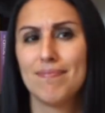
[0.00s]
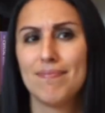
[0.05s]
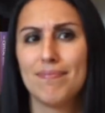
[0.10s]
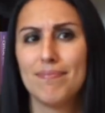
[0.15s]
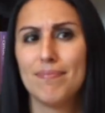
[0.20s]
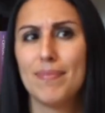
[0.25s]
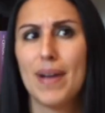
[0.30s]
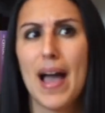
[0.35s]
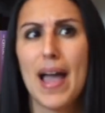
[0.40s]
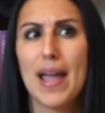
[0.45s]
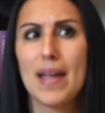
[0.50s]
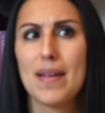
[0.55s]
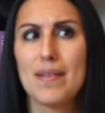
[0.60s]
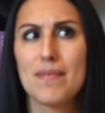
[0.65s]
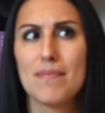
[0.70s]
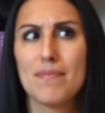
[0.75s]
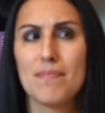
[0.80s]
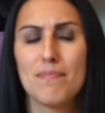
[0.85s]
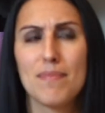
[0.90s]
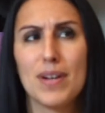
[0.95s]

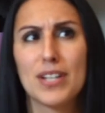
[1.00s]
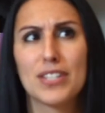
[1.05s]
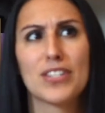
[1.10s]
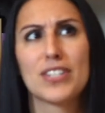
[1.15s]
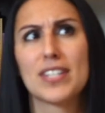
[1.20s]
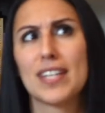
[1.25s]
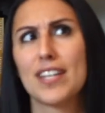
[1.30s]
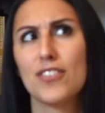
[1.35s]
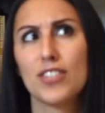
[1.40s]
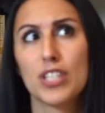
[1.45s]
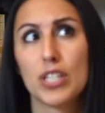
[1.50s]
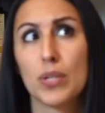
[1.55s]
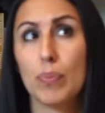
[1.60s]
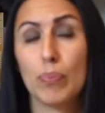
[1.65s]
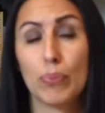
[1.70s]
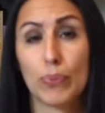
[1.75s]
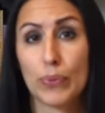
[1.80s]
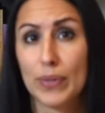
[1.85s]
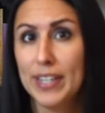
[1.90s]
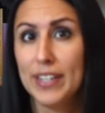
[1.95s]
my muscles I used
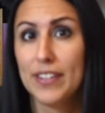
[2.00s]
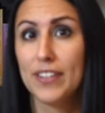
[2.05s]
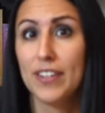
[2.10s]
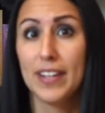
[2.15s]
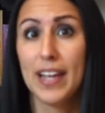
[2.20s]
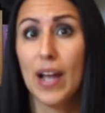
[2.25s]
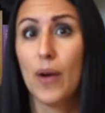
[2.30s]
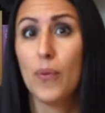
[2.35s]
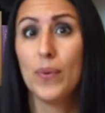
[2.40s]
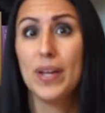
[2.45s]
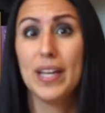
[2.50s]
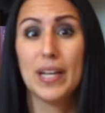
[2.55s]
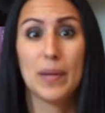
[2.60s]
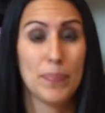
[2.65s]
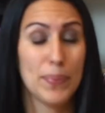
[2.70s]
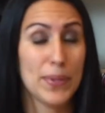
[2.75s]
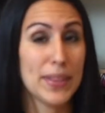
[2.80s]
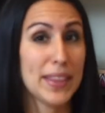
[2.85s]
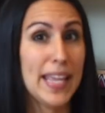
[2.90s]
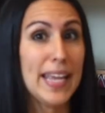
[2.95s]
to breathe can get weak,
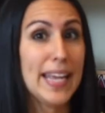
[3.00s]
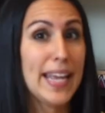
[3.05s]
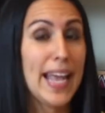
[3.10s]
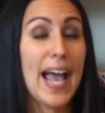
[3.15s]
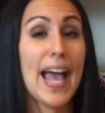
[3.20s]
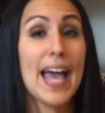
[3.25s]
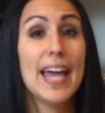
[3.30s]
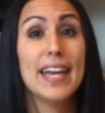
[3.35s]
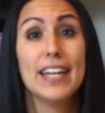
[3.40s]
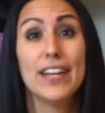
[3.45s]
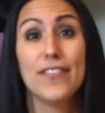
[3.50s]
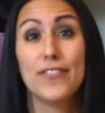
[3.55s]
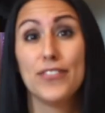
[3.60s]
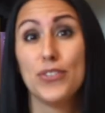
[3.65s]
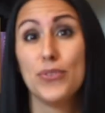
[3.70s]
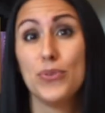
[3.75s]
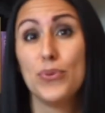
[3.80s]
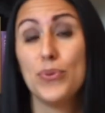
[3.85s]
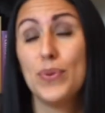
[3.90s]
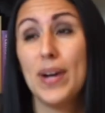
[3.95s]
but they can. If
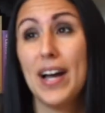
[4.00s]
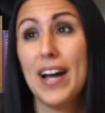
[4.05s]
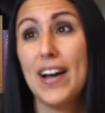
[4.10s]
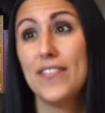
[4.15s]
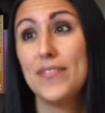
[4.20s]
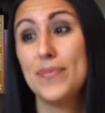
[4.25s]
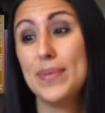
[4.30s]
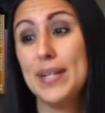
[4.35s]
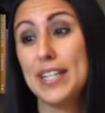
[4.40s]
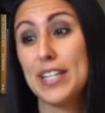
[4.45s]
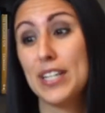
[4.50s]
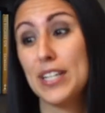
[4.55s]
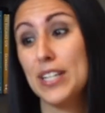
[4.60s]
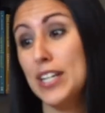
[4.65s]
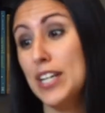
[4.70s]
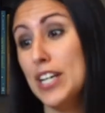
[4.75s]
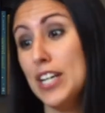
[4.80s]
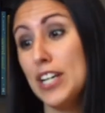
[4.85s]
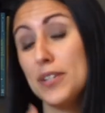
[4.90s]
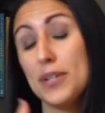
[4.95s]
you have been
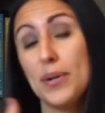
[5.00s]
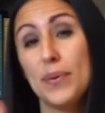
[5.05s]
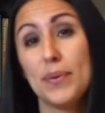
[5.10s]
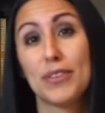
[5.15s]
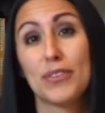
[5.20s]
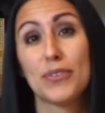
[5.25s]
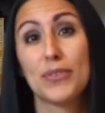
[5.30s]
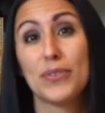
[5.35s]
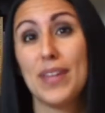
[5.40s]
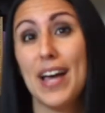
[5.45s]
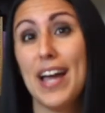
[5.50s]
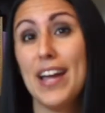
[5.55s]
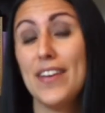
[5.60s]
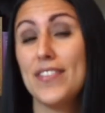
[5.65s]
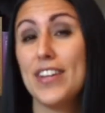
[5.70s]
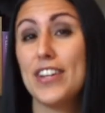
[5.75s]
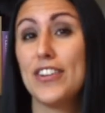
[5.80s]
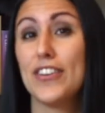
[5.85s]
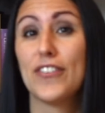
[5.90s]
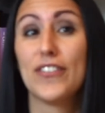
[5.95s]
going through life
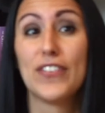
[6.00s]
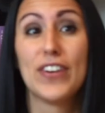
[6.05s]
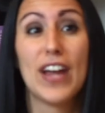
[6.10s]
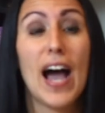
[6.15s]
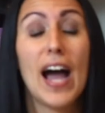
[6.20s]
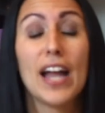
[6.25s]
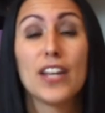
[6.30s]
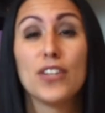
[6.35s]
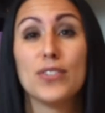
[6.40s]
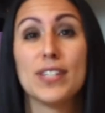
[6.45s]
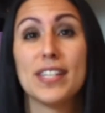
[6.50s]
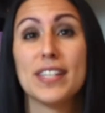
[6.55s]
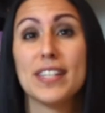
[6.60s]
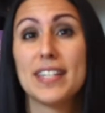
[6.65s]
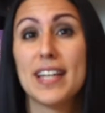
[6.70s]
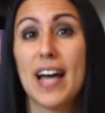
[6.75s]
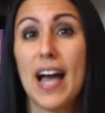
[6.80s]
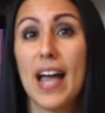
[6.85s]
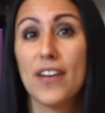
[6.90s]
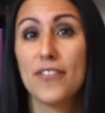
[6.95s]
and you're not using the
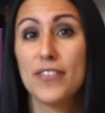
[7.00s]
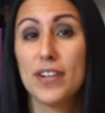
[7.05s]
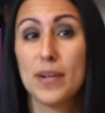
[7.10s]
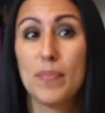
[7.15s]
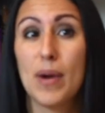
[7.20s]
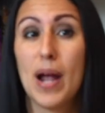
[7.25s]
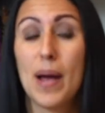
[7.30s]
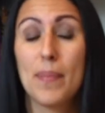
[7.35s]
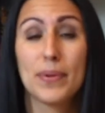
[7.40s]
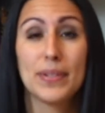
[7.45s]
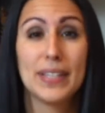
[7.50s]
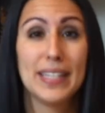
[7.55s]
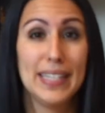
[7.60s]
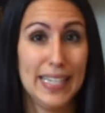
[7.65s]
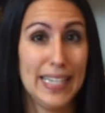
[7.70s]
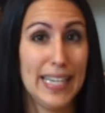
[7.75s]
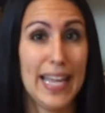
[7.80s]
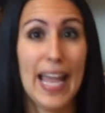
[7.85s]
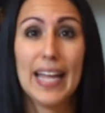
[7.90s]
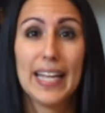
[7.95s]
diaphragm properly,
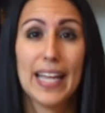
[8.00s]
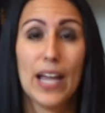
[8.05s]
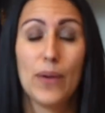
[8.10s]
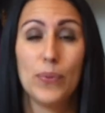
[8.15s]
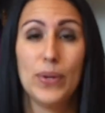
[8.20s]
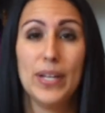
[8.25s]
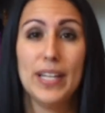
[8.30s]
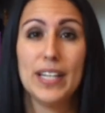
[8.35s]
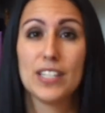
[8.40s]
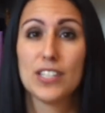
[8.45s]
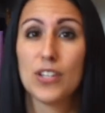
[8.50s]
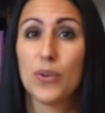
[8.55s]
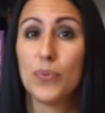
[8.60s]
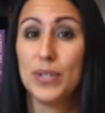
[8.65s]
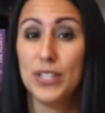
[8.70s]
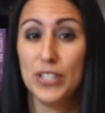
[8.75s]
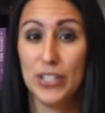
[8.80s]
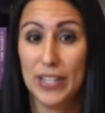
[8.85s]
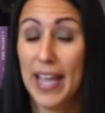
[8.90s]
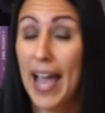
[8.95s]
it can get weak. So
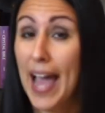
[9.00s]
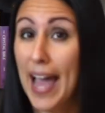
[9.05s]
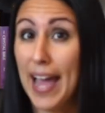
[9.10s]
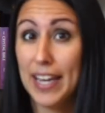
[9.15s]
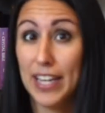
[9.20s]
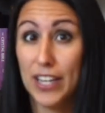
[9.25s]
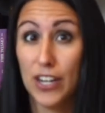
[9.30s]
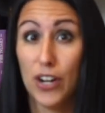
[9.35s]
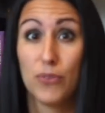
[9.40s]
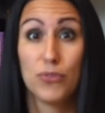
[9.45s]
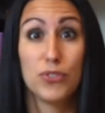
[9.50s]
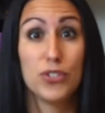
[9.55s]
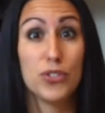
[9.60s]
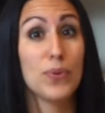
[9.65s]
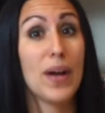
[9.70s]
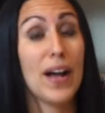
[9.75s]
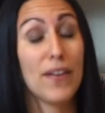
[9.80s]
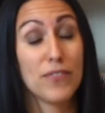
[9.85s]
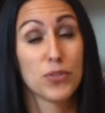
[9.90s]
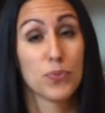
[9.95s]
we can, do
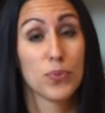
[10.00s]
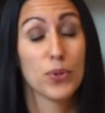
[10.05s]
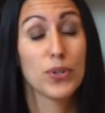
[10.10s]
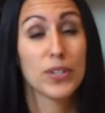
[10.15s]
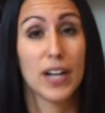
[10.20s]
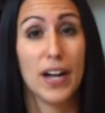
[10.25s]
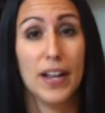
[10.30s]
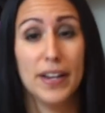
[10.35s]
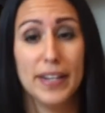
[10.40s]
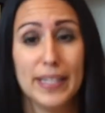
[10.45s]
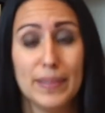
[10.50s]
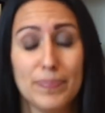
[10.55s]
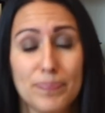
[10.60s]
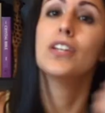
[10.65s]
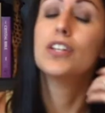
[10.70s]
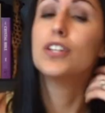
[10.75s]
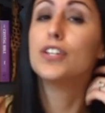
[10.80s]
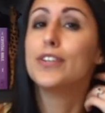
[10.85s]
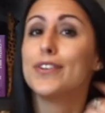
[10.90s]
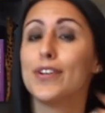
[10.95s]
have to work on it.
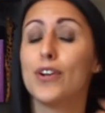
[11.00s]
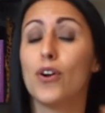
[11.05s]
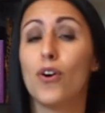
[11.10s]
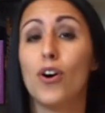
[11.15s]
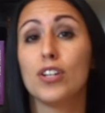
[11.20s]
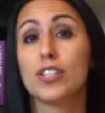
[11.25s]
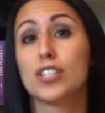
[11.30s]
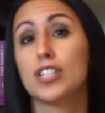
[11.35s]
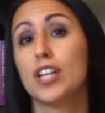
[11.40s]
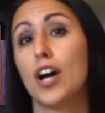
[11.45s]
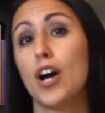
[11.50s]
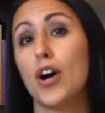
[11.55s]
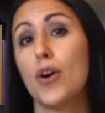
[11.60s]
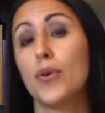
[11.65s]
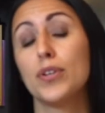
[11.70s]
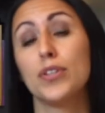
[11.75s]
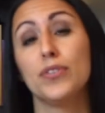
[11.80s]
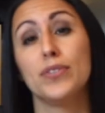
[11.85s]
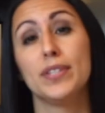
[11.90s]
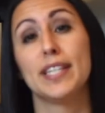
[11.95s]
You can
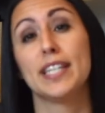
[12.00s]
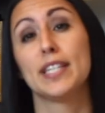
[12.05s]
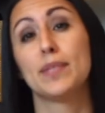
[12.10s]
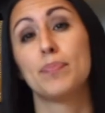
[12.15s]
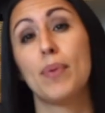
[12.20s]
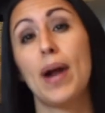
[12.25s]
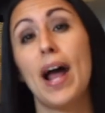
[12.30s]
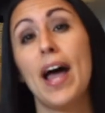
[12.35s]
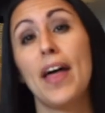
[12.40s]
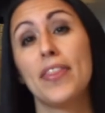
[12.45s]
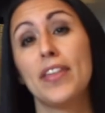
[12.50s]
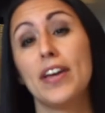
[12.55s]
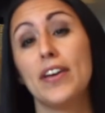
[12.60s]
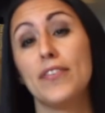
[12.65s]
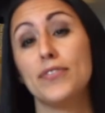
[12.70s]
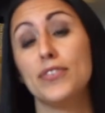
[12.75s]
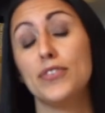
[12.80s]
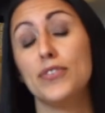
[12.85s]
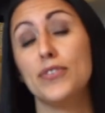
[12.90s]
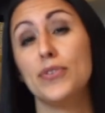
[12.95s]
also use this breath
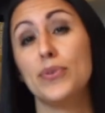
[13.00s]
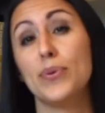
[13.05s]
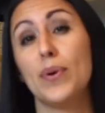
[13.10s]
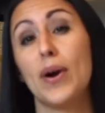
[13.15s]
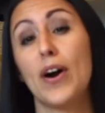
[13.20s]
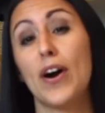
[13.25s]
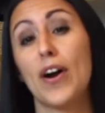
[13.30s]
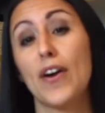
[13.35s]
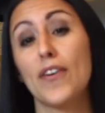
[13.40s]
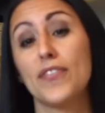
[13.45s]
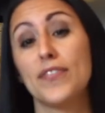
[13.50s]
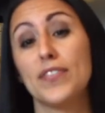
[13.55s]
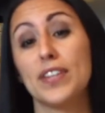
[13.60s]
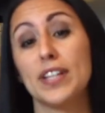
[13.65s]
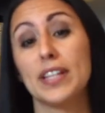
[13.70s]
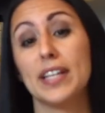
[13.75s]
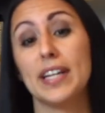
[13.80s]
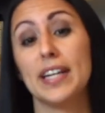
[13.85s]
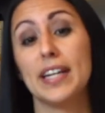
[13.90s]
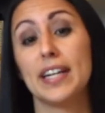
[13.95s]
if you are
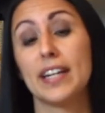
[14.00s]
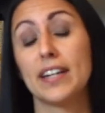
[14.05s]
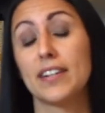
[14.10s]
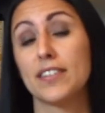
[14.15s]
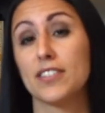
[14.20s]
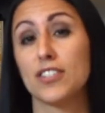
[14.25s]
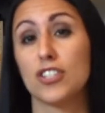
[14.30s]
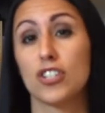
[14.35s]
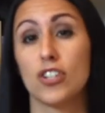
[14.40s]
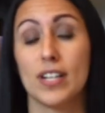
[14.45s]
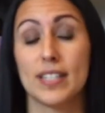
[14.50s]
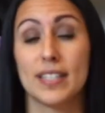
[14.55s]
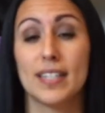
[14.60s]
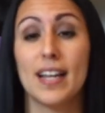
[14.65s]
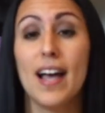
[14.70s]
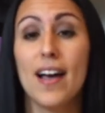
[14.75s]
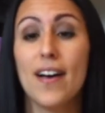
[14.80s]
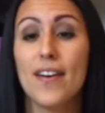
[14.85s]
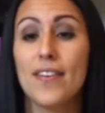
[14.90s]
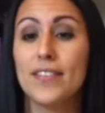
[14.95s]
feeling stressed
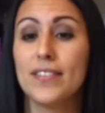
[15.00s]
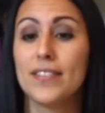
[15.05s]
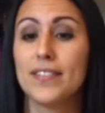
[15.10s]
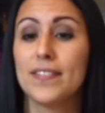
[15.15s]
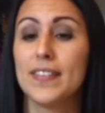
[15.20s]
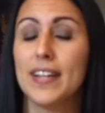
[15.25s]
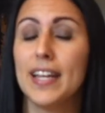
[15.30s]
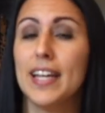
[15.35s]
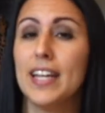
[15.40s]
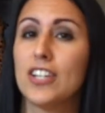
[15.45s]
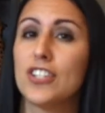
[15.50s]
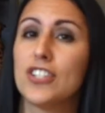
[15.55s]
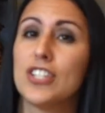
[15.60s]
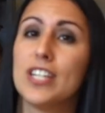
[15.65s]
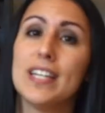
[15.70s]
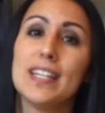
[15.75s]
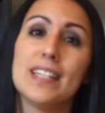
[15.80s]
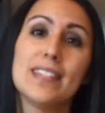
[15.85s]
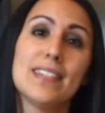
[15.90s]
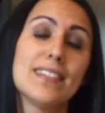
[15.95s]
out,
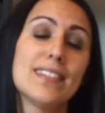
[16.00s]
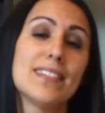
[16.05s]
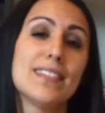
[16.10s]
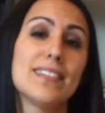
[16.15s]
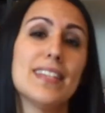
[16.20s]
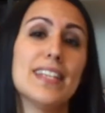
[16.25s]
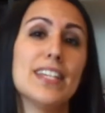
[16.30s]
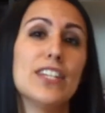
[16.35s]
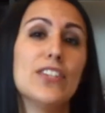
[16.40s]
anxious, and